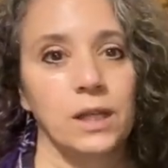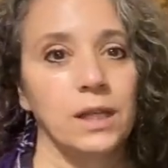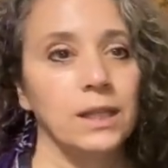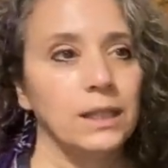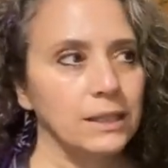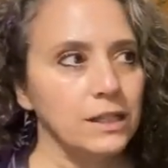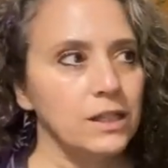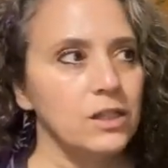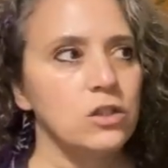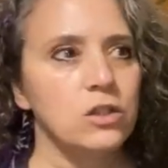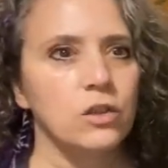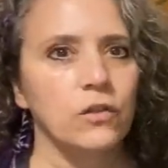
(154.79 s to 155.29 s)
at
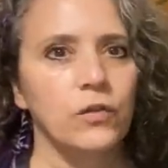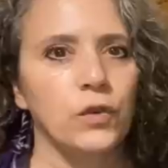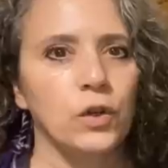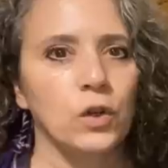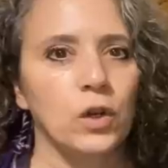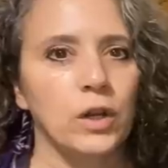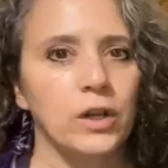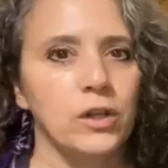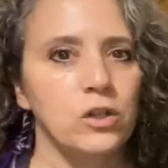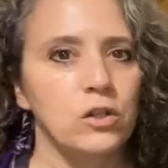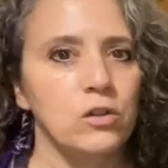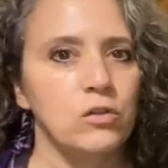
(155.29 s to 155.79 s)
least if you're
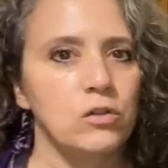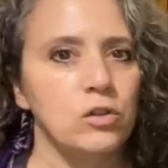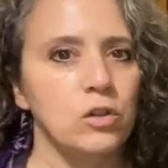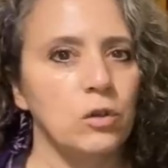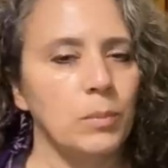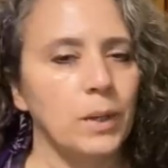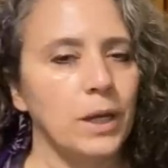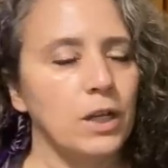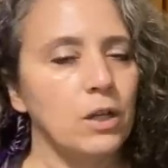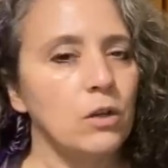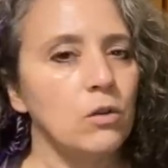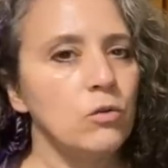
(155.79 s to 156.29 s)
on
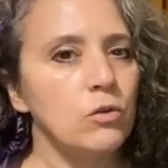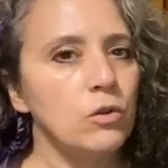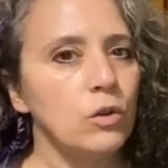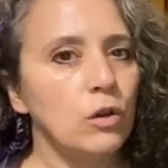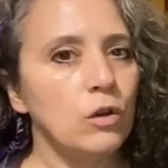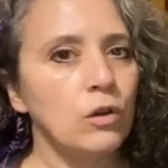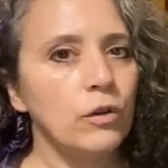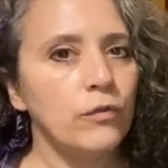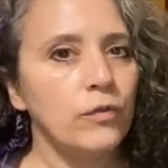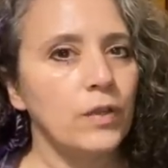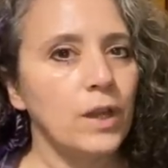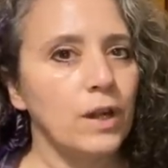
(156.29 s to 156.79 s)
YouTube, I don't
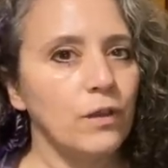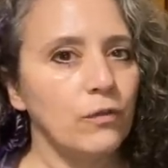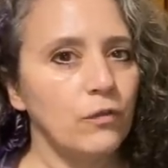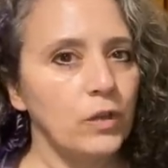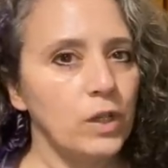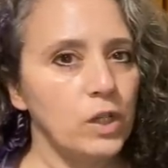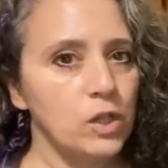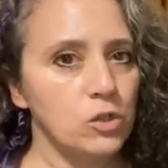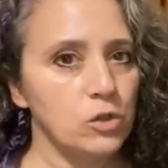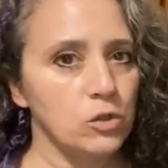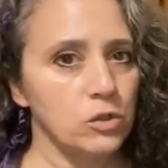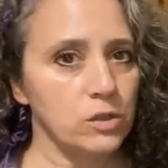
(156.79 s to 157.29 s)
know if that
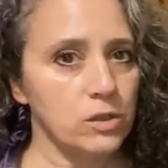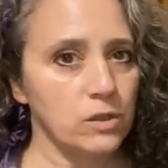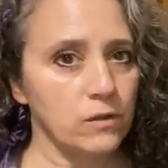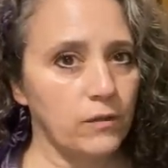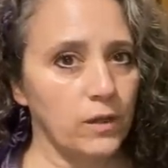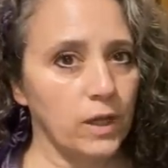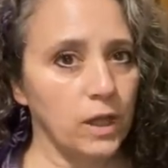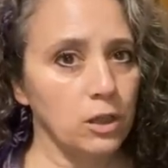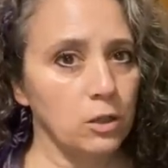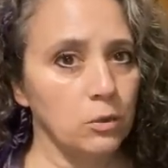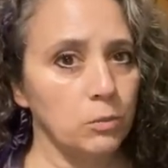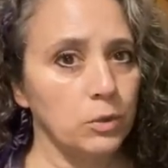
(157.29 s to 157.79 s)
feature is
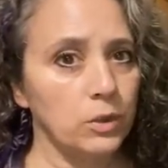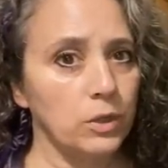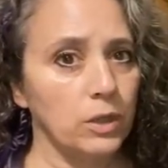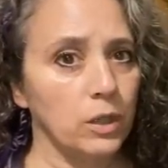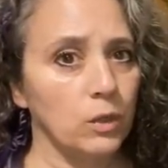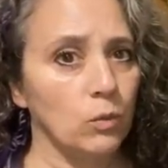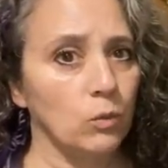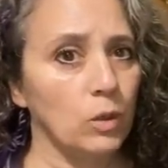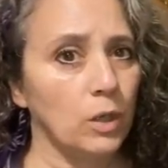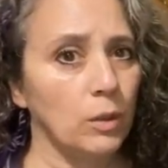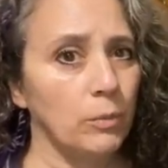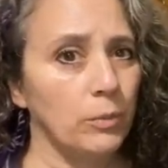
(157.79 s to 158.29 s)
available
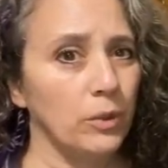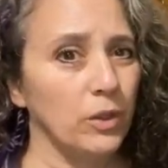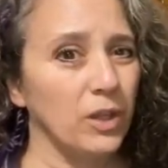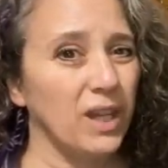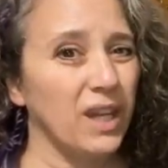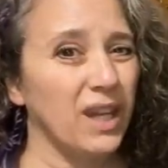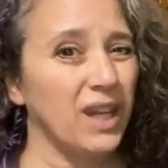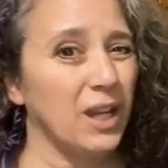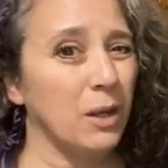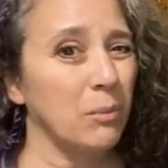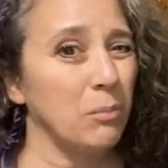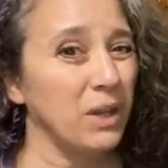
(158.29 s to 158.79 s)
on Rumble
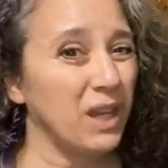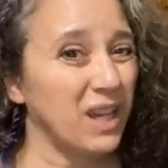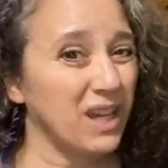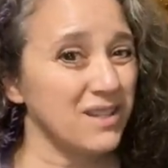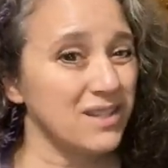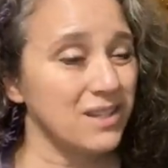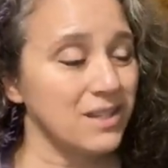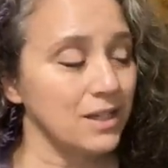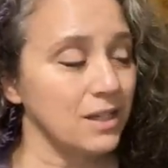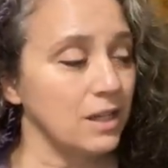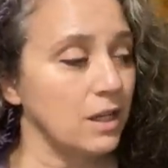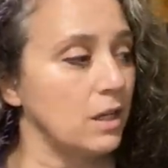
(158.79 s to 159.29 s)
yet, I'm
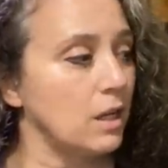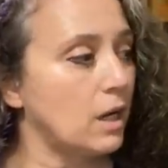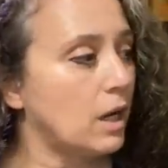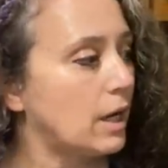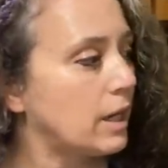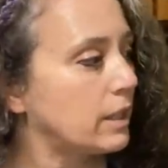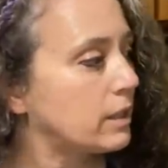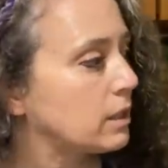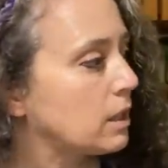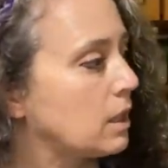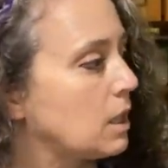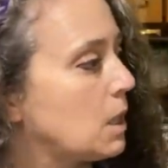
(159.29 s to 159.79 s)
guessing
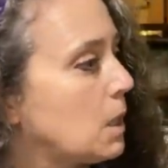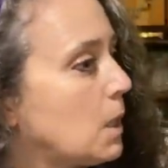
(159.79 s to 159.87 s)
not.